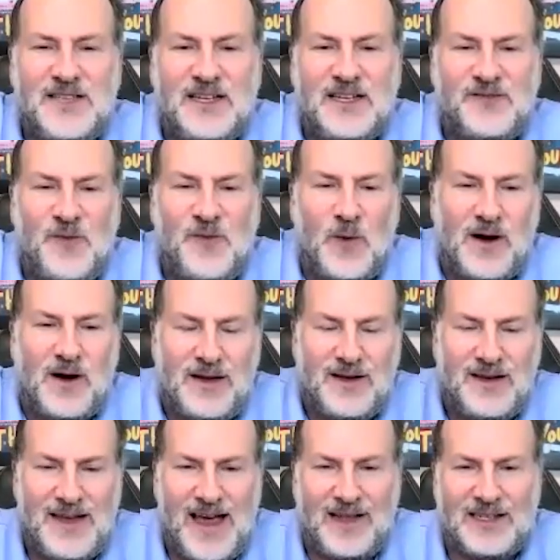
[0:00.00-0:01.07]
six foot four,
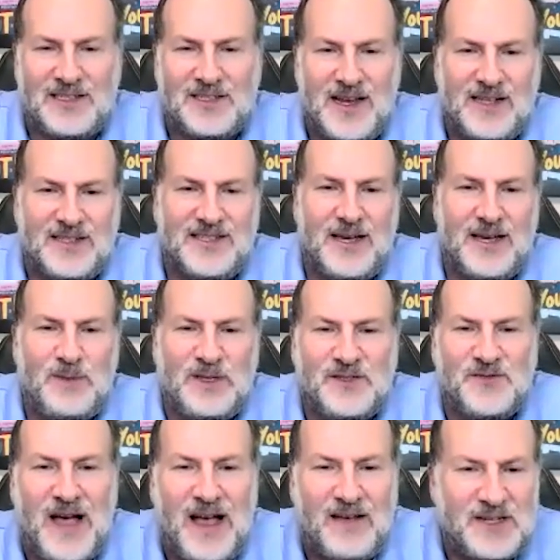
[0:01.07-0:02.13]
and Alex stands up, he's
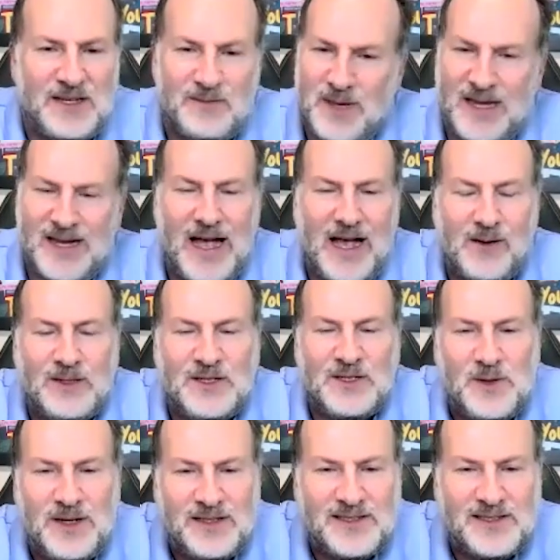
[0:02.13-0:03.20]
five foot ten. Big guy always
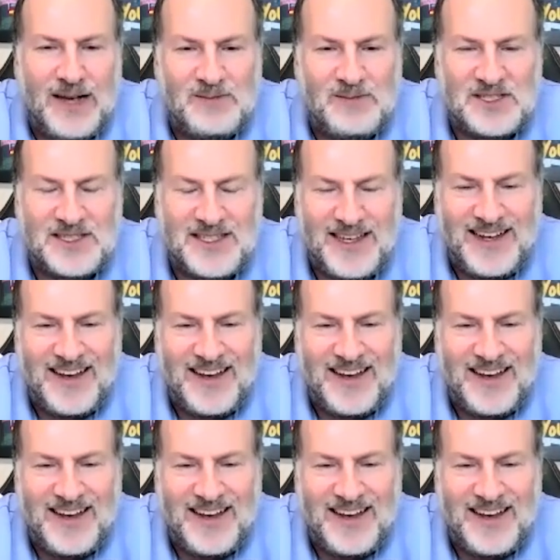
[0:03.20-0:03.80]
wins. No, I'm just kidding.